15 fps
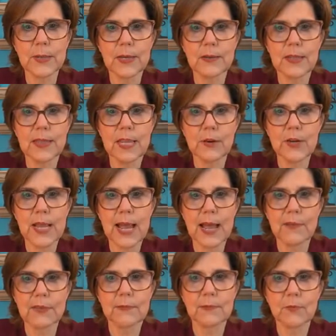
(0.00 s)
bit. And there you
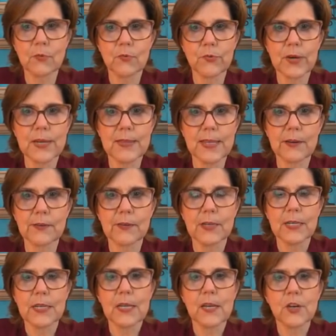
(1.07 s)
have it, right there.
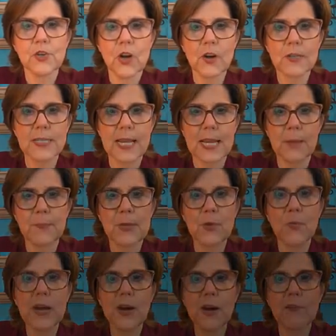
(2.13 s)
Shark Tank,
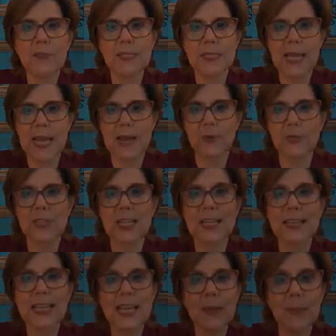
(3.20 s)
beware of scammers
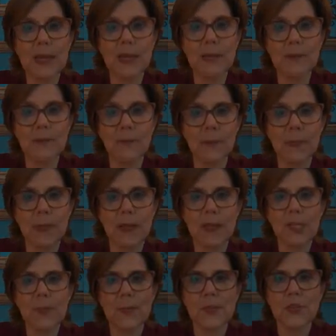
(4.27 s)
claiming
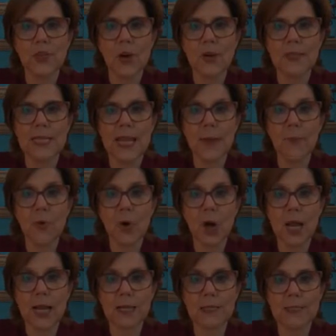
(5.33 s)
be Shark Tank
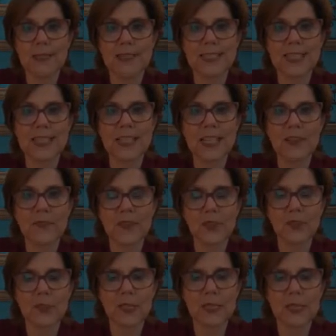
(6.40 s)
products. See the
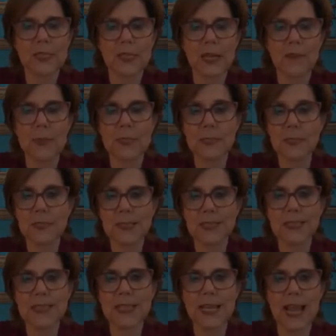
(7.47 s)
official list of
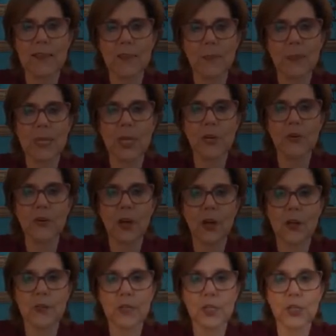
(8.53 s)
businesses that have appeared
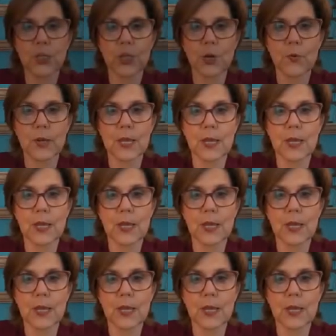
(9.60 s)
on the show